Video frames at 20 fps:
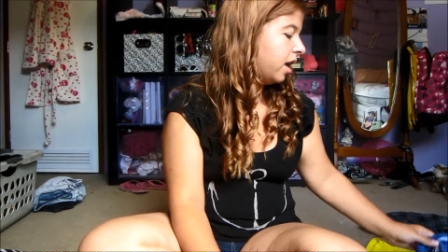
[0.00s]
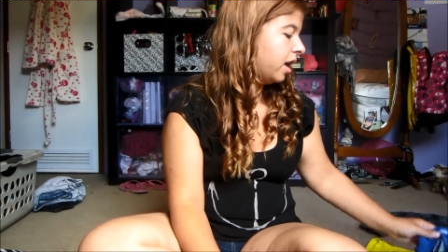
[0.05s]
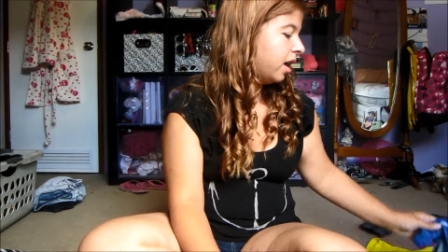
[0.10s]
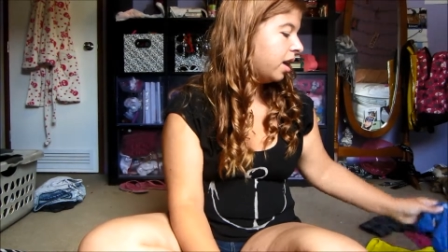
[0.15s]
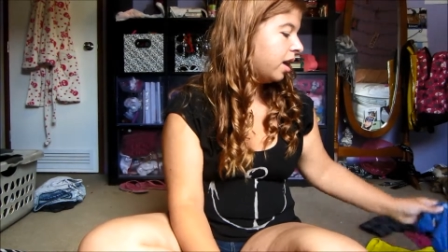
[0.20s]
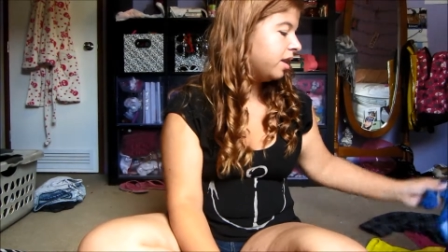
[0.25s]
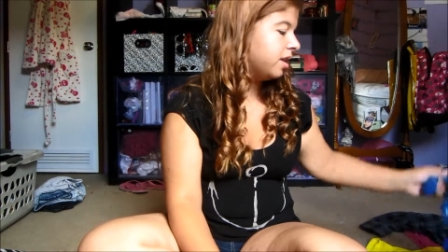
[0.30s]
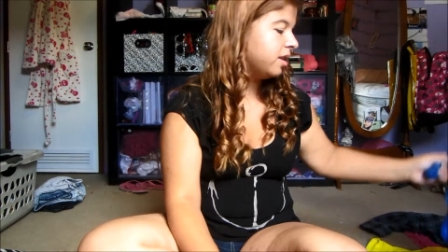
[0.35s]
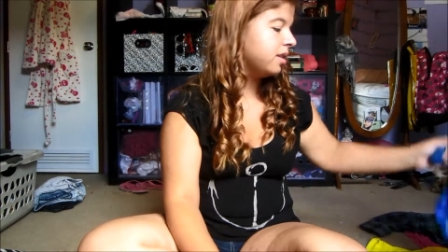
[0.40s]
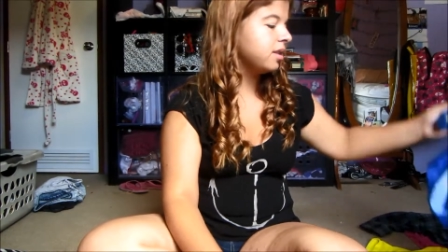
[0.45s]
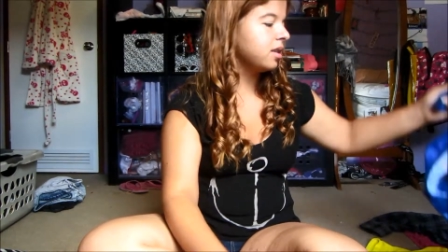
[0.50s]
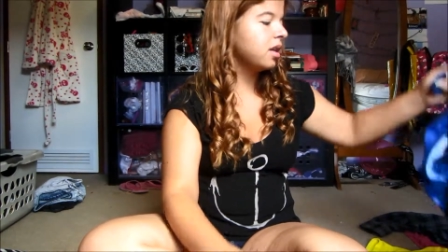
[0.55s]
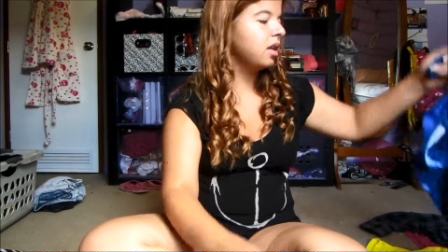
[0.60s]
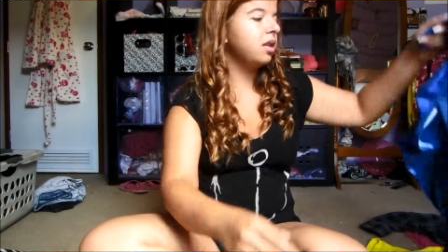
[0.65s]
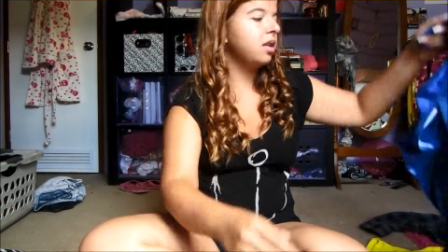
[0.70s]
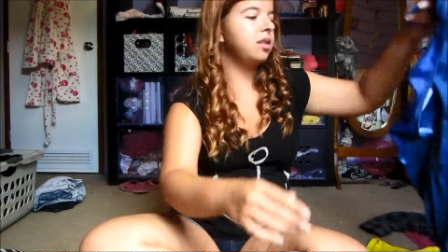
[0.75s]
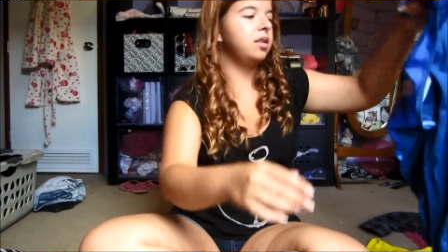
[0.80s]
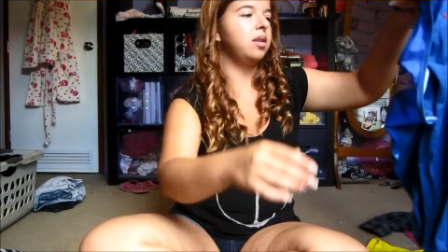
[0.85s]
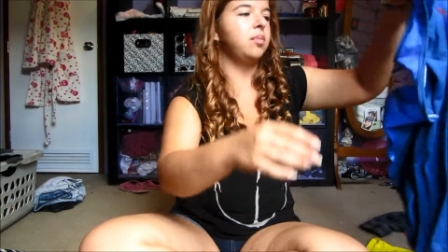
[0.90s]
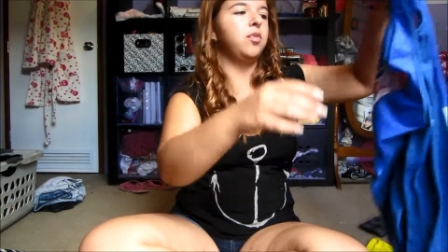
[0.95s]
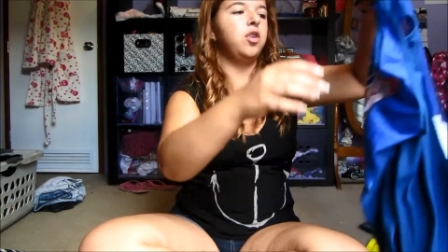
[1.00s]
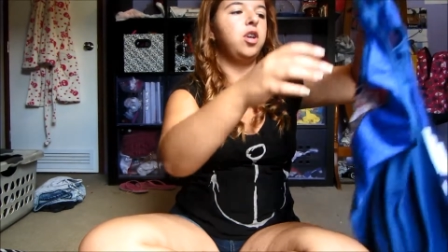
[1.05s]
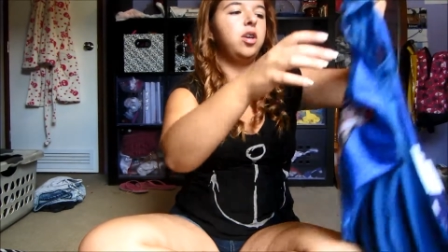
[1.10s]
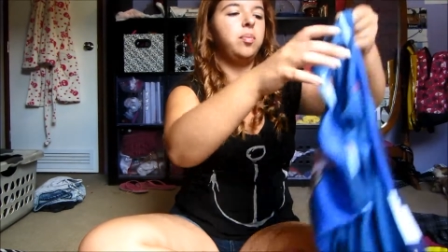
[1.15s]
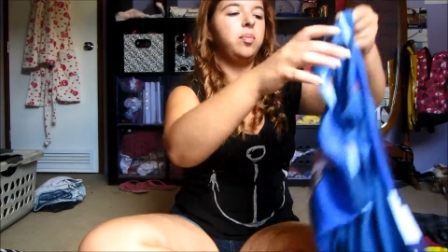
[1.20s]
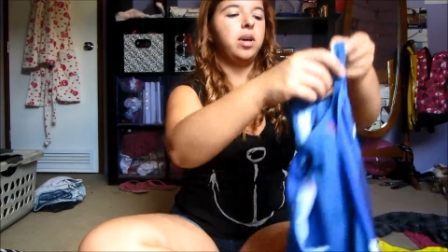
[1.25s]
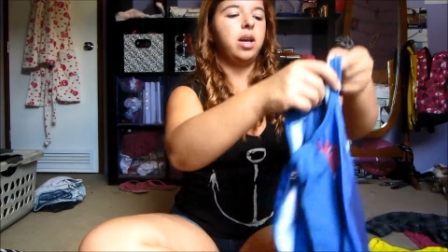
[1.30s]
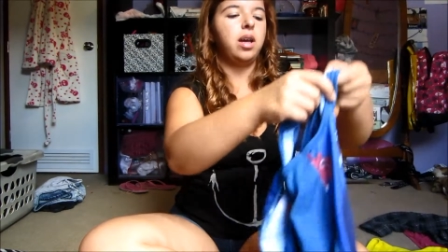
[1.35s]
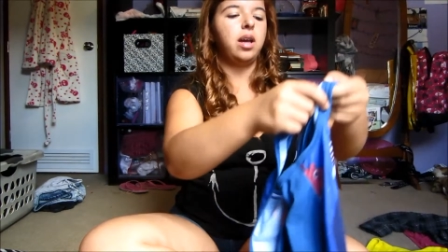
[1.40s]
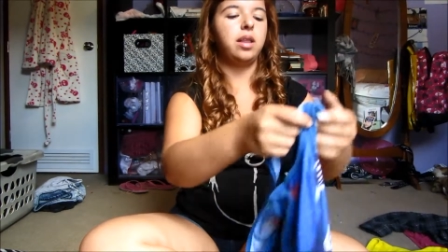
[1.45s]
And this is kind of summery,
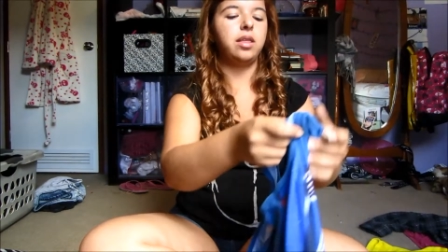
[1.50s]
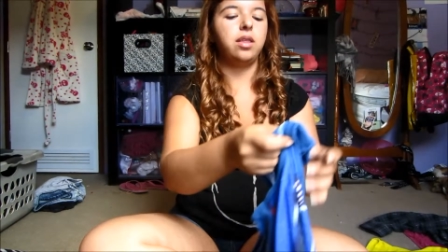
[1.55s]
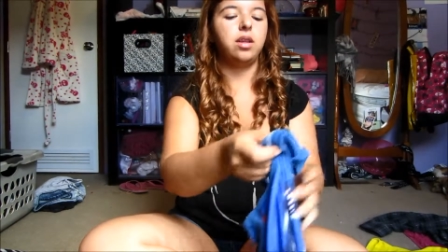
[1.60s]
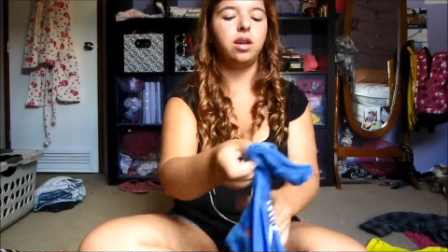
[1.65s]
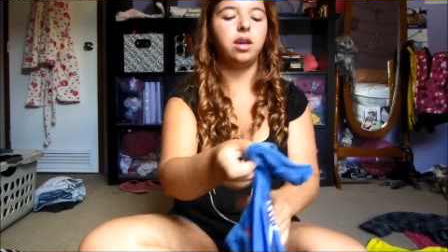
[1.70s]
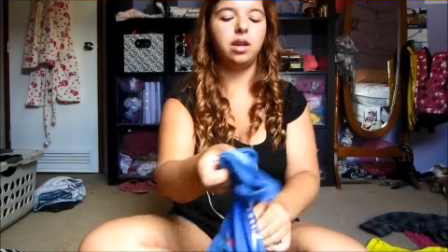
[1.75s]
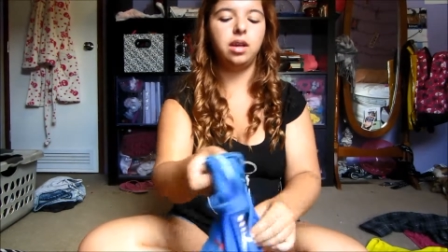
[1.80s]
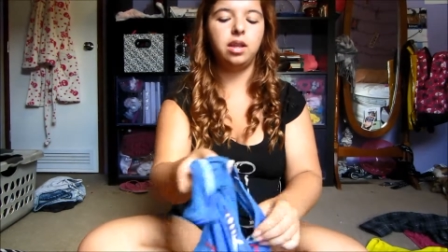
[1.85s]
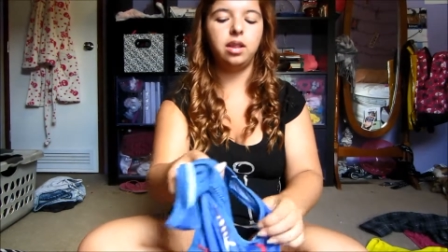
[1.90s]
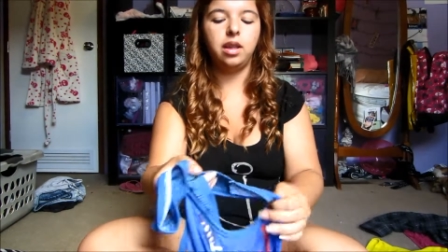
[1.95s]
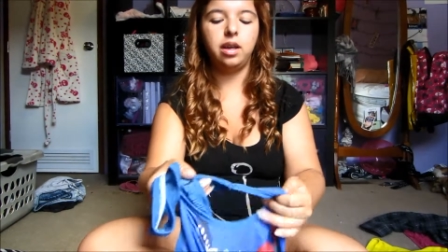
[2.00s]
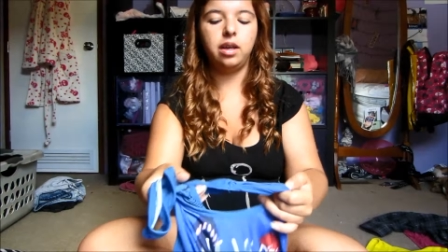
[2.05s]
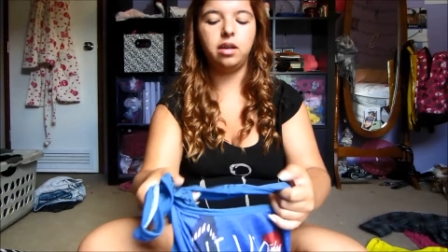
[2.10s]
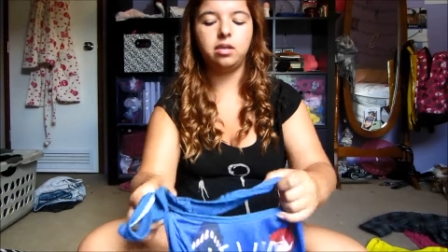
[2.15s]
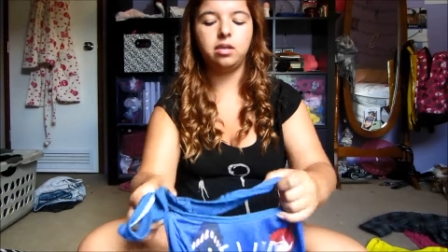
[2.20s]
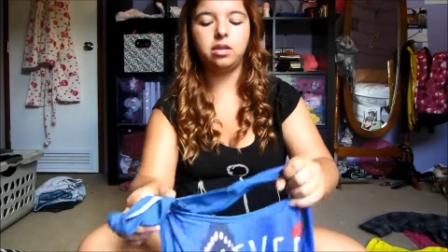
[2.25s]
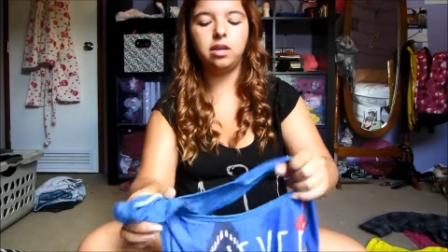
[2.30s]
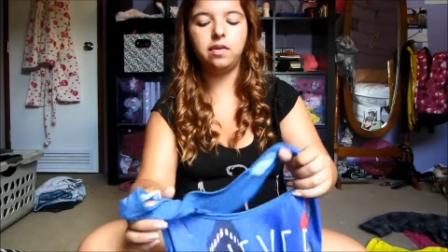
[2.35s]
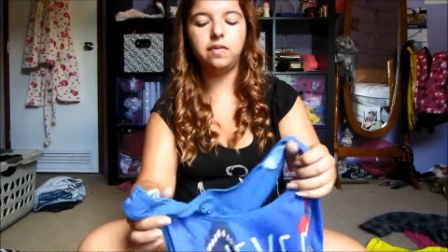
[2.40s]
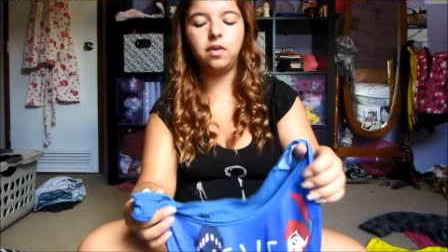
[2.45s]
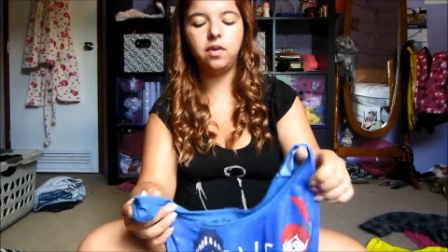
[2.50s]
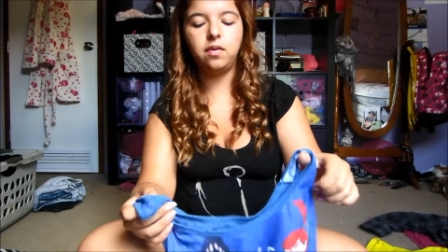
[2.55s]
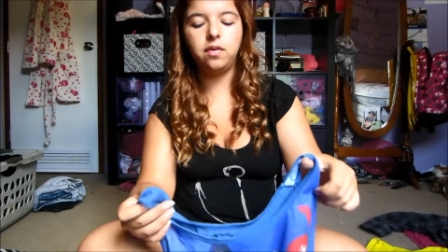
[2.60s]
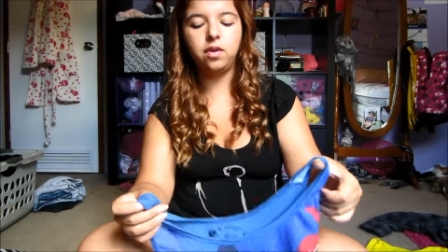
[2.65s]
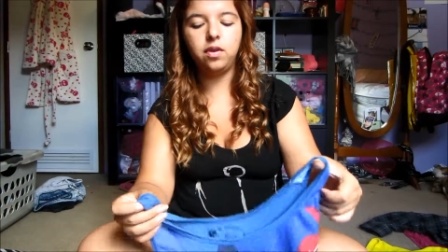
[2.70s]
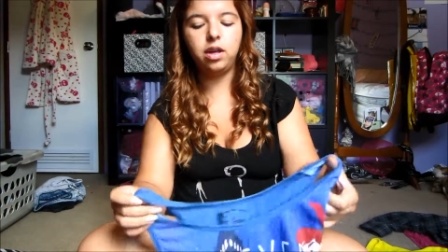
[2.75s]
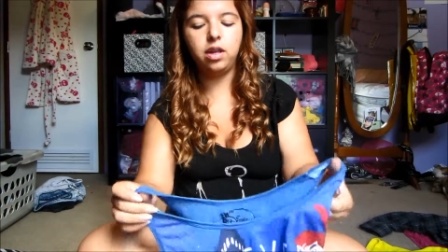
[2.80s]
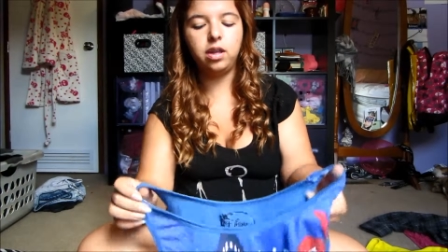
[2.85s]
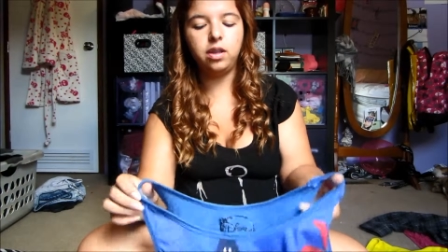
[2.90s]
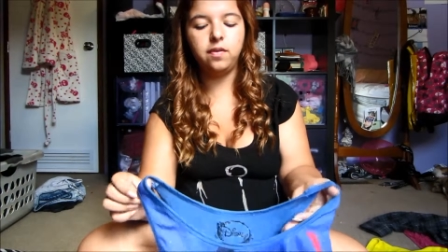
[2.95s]
but I thought I could layer stuff
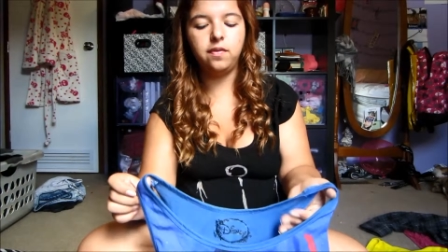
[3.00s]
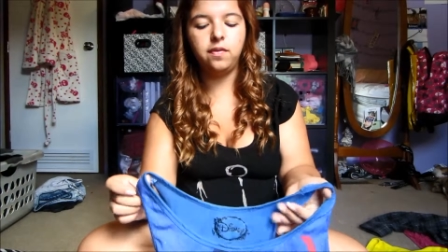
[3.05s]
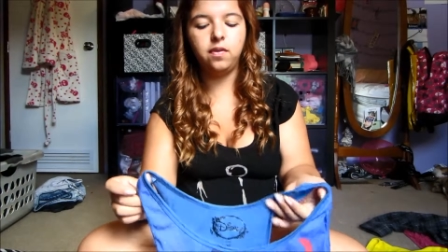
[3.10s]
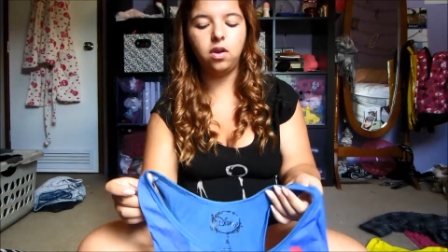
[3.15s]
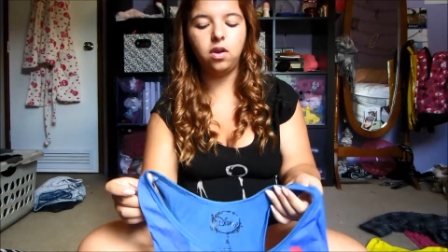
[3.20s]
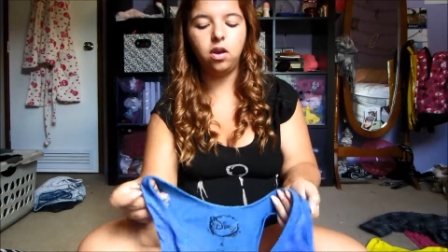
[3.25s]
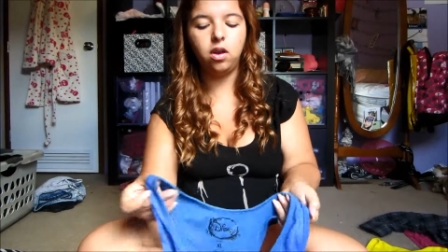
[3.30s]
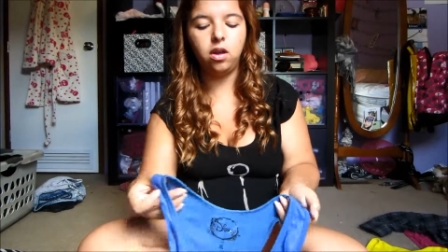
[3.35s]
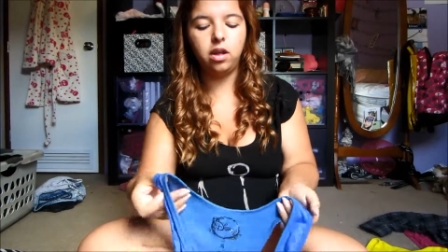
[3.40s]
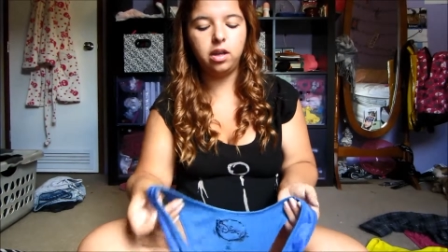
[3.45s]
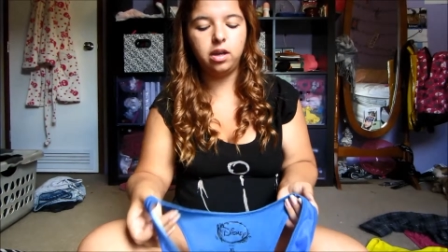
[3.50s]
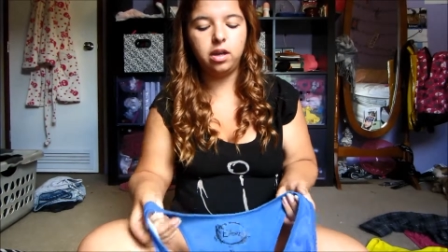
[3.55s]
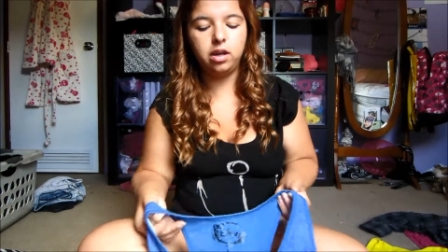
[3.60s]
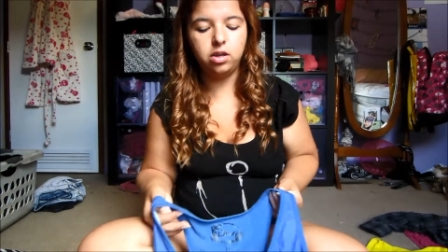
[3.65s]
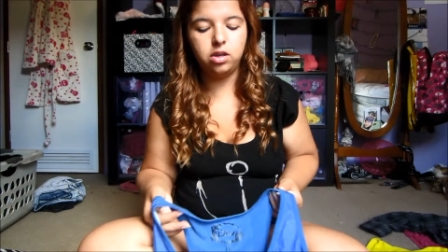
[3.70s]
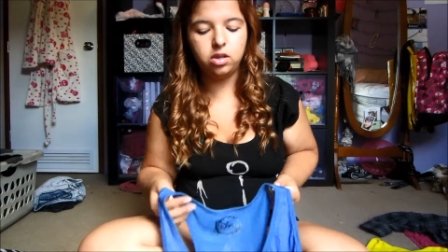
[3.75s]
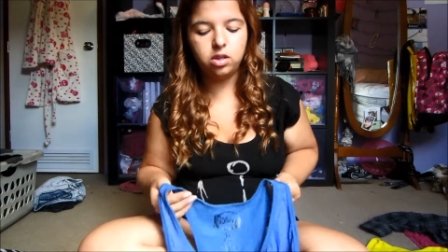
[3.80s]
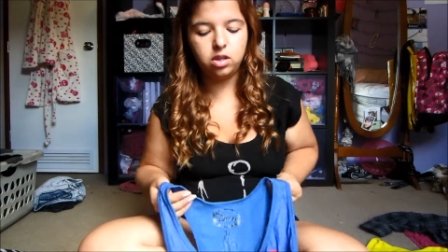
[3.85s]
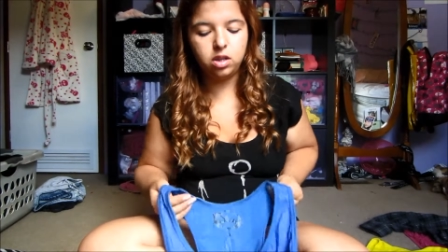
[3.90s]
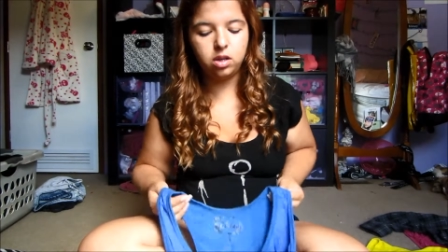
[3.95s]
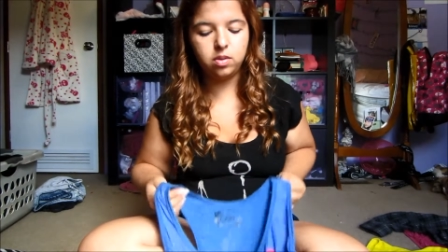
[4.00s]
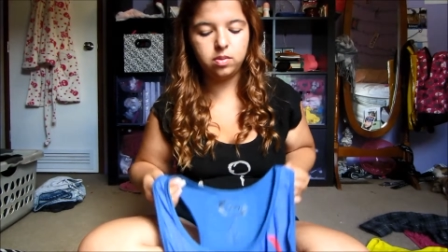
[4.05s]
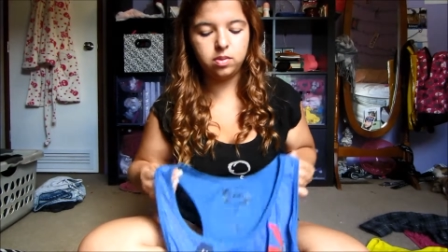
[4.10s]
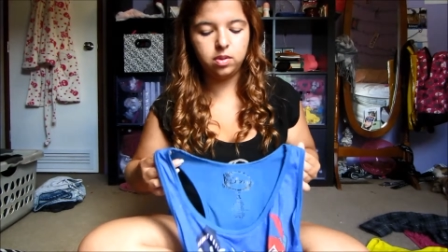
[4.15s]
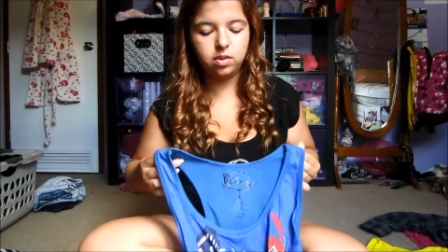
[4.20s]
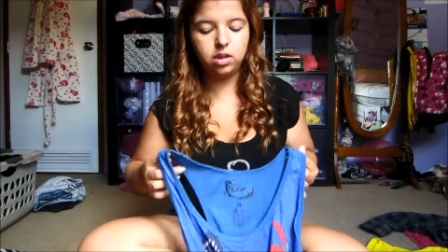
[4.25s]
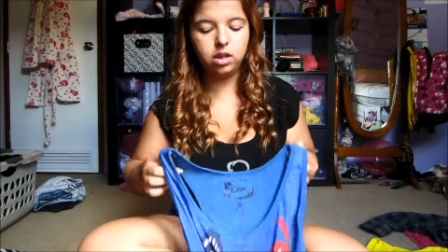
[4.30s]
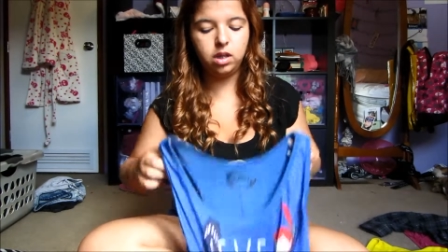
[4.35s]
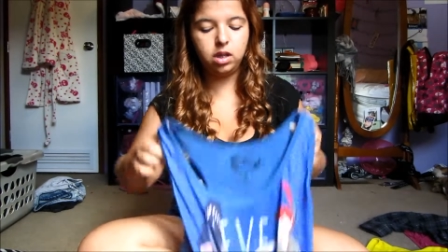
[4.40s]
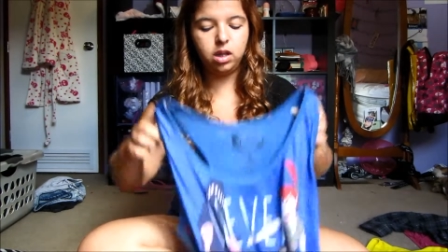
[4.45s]
over it in the fall and I just thought it was really